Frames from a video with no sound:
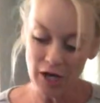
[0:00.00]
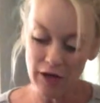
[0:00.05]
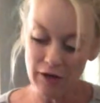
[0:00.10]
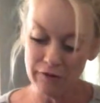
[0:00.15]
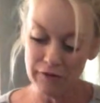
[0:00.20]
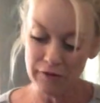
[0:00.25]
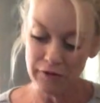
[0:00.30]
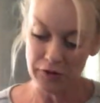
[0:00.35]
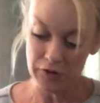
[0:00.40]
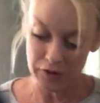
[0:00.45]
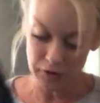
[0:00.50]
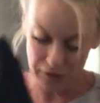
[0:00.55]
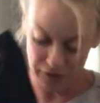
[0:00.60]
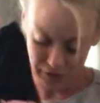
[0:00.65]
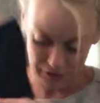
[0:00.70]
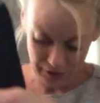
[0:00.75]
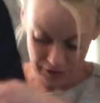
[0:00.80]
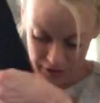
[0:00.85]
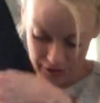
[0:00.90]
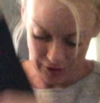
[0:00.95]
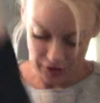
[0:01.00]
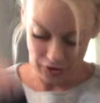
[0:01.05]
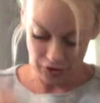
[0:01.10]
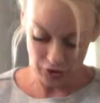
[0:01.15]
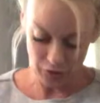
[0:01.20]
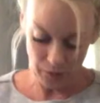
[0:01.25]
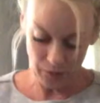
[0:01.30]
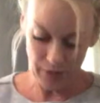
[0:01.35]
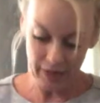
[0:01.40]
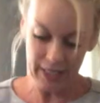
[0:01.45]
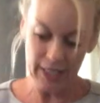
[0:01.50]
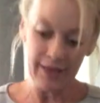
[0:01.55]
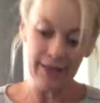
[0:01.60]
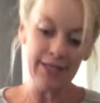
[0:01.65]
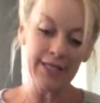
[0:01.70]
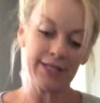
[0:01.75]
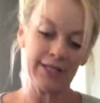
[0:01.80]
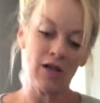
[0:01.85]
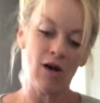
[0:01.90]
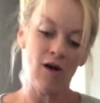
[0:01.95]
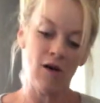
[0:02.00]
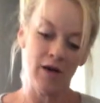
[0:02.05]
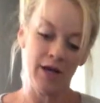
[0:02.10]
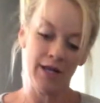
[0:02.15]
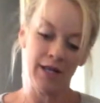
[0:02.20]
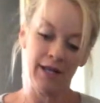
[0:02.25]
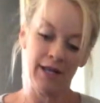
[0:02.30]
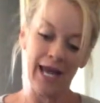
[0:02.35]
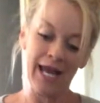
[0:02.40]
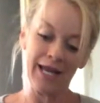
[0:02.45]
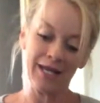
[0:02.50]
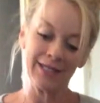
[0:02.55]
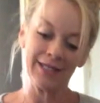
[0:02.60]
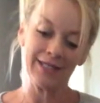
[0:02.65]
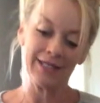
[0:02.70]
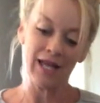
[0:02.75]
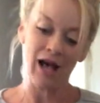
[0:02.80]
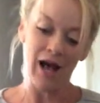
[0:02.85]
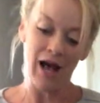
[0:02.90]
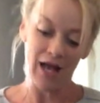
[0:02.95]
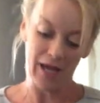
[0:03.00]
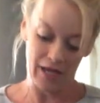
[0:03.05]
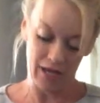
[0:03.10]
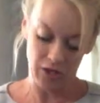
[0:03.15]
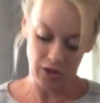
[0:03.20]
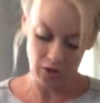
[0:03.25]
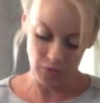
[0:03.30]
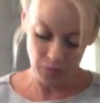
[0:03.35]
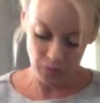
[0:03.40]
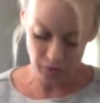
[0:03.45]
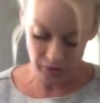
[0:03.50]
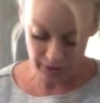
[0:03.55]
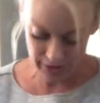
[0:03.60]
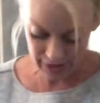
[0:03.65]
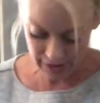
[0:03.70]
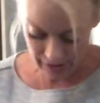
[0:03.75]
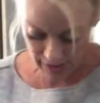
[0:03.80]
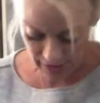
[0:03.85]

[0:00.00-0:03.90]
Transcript: over you're putting this on like a sock and you're pulling it